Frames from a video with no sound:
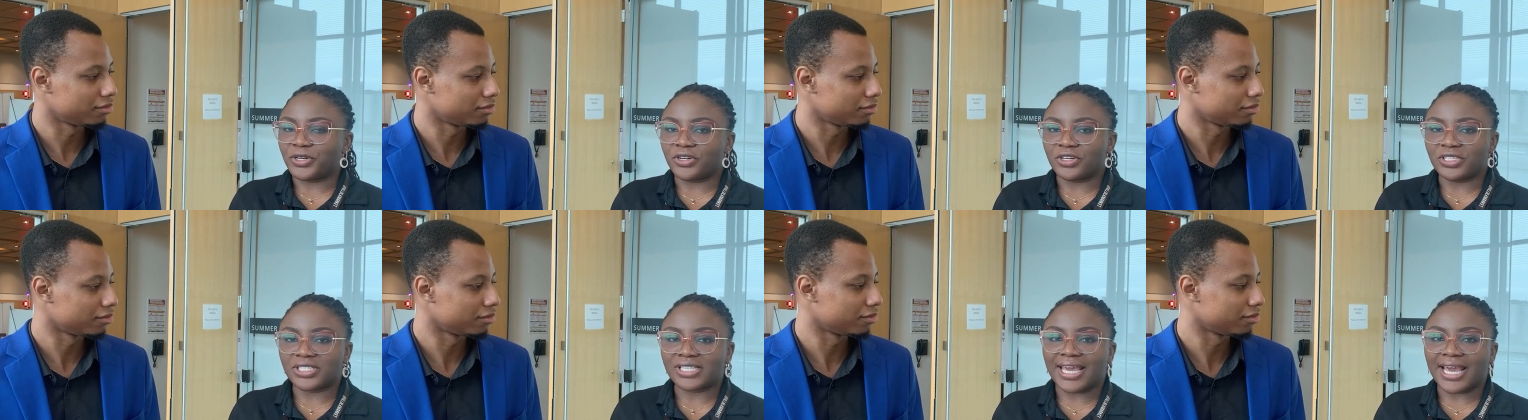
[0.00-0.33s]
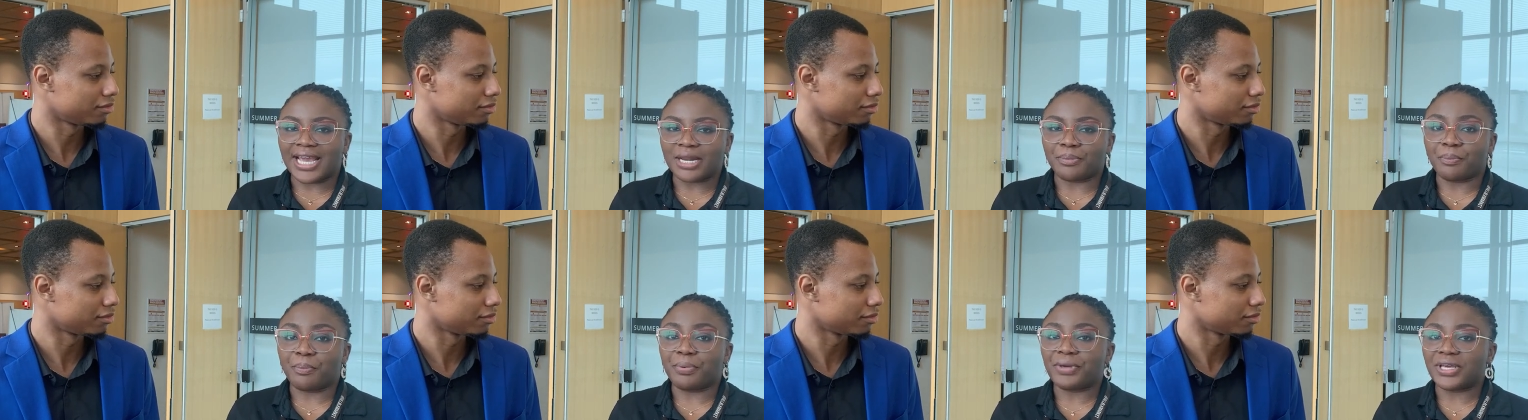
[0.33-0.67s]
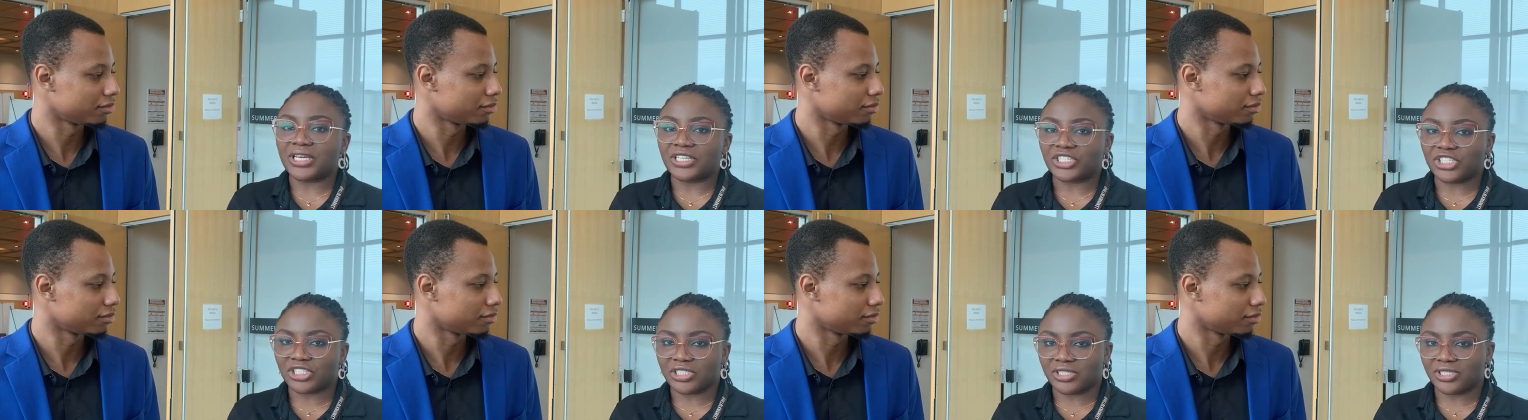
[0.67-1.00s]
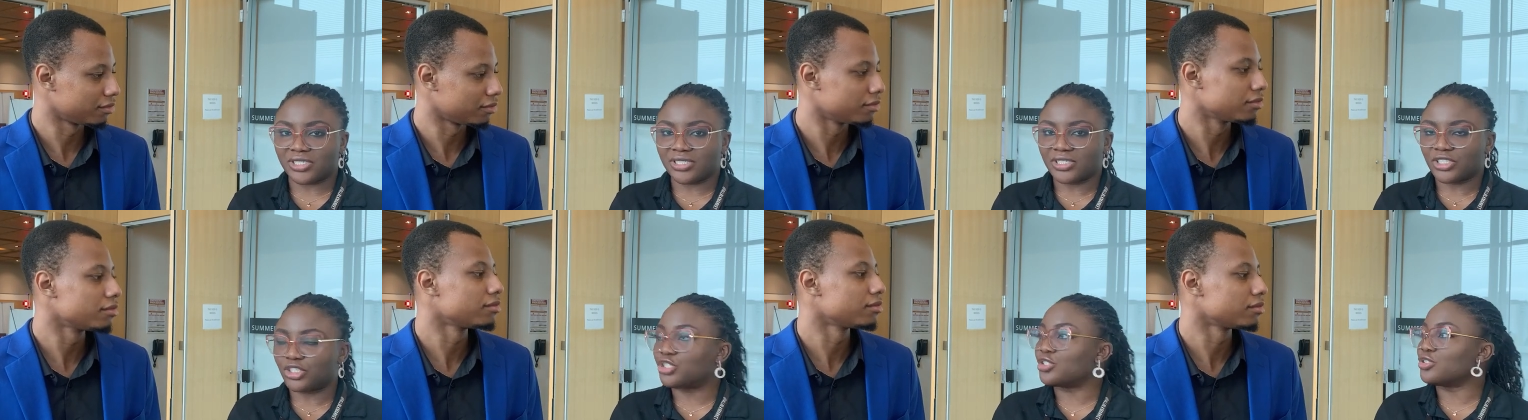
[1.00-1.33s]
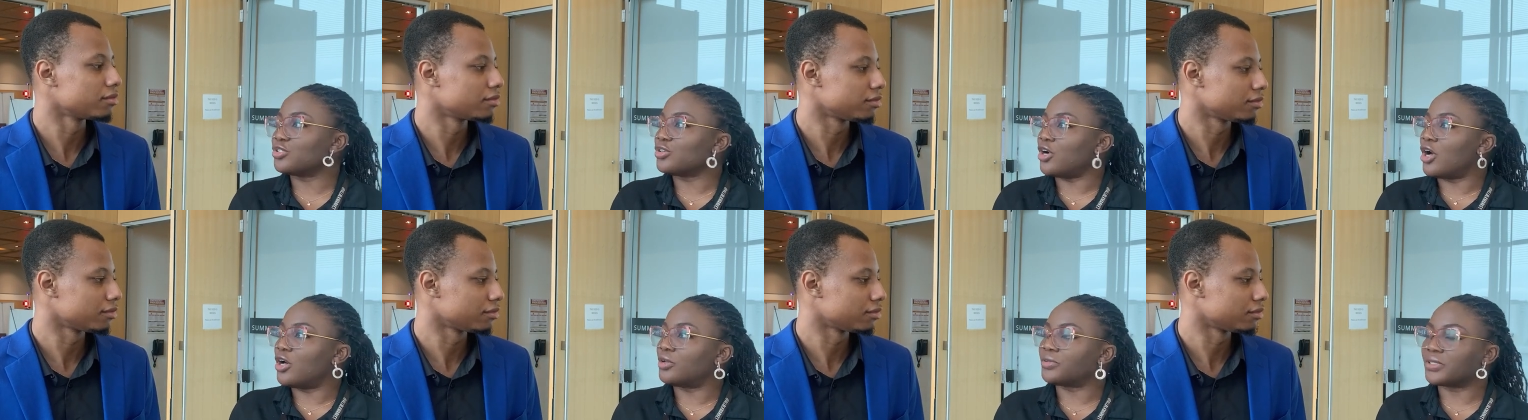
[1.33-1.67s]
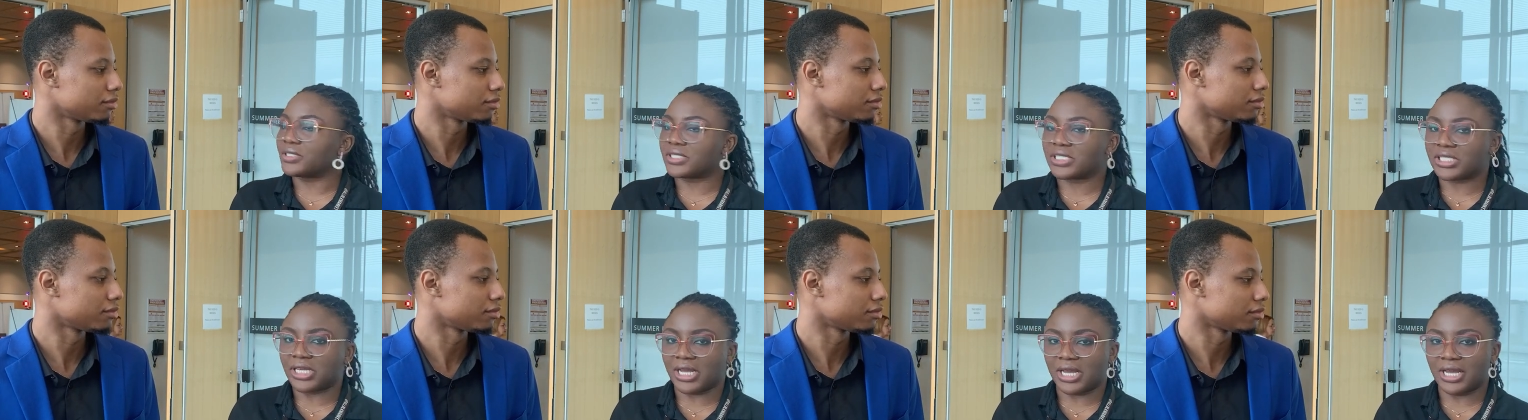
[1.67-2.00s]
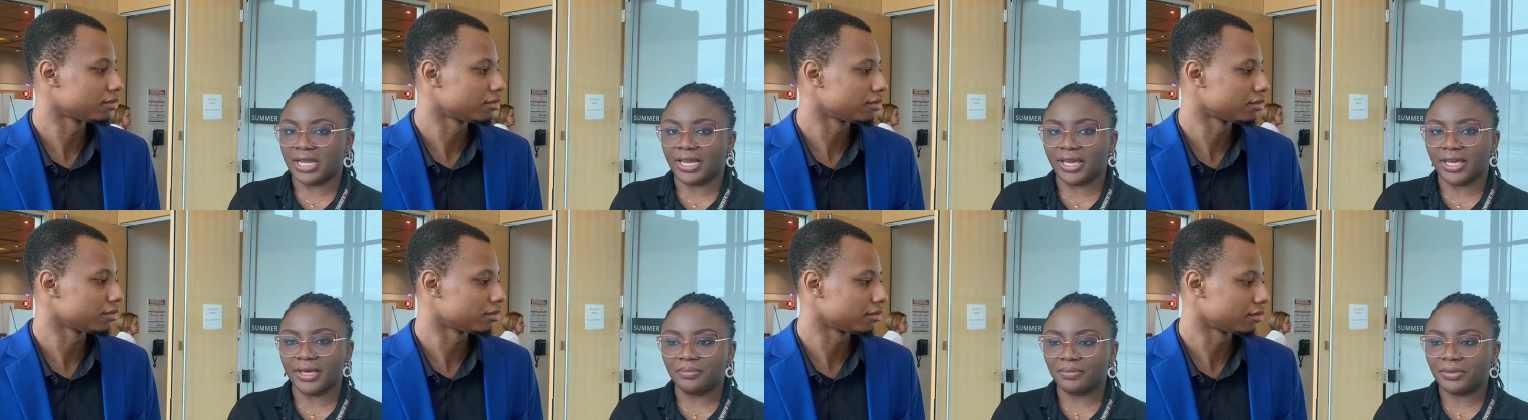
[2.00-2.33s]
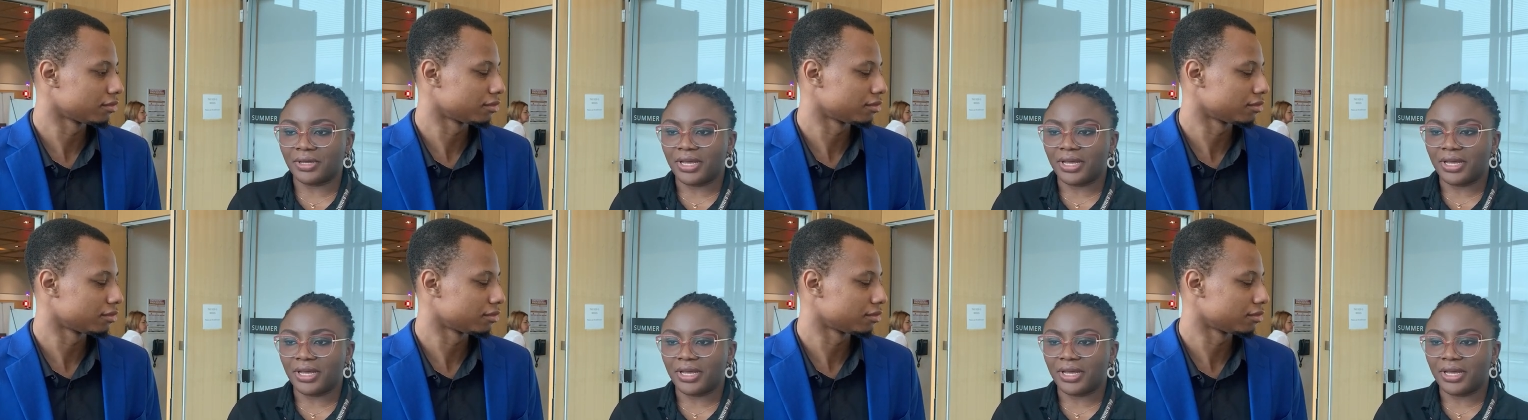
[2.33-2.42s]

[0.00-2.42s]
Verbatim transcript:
Speaker 1: get pitched to all the time.